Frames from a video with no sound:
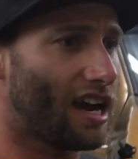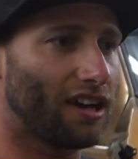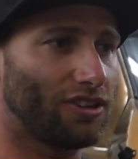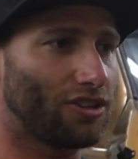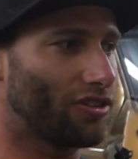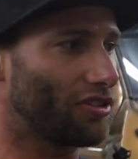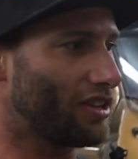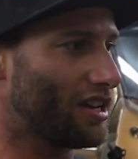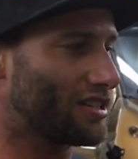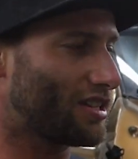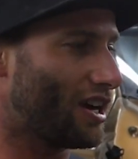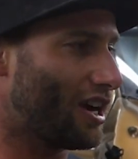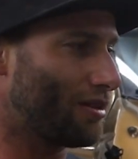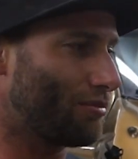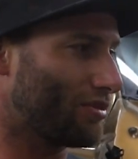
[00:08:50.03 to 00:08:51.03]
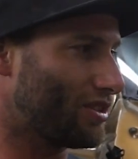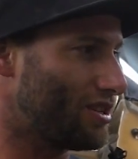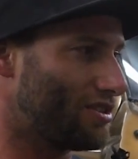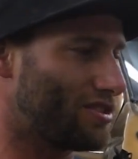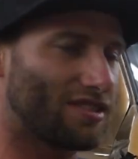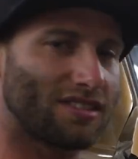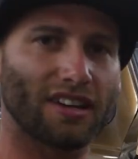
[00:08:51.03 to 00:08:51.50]
Yeah, during that time,
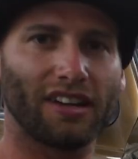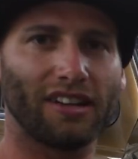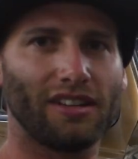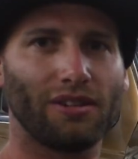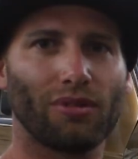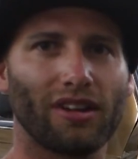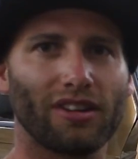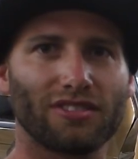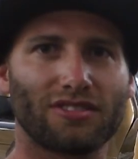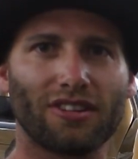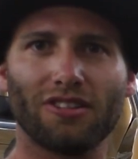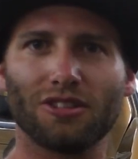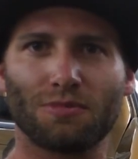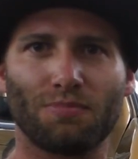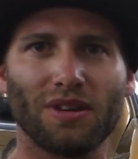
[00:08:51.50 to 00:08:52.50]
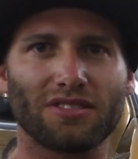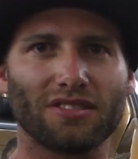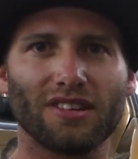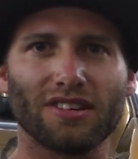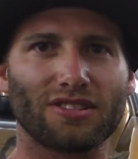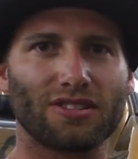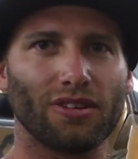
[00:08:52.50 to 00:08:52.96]
and he decided he wanted to start his
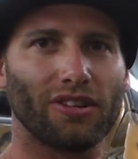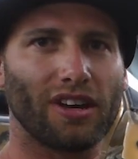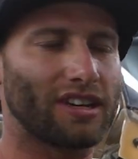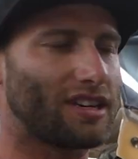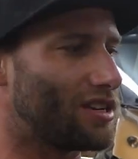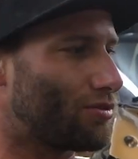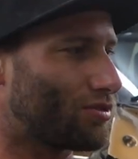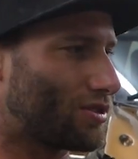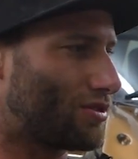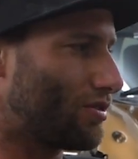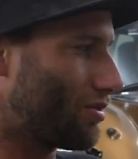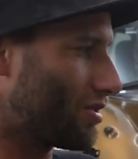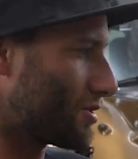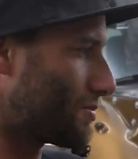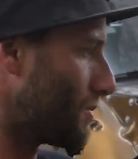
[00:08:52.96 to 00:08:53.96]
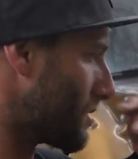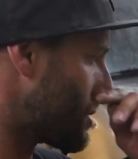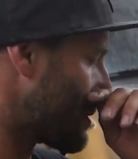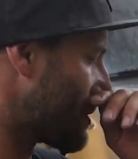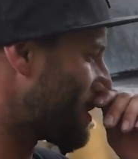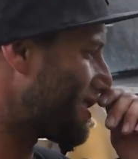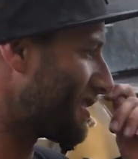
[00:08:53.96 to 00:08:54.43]
business. So like he was doing his
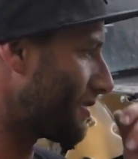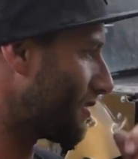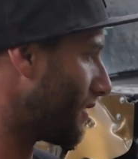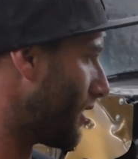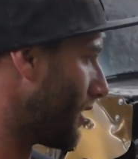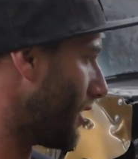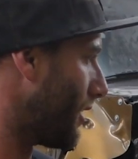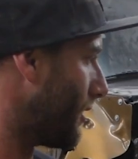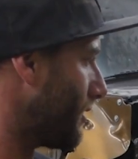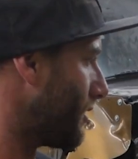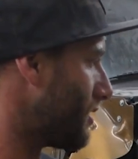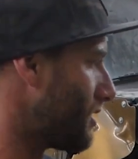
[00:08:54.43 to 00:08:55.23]
business, and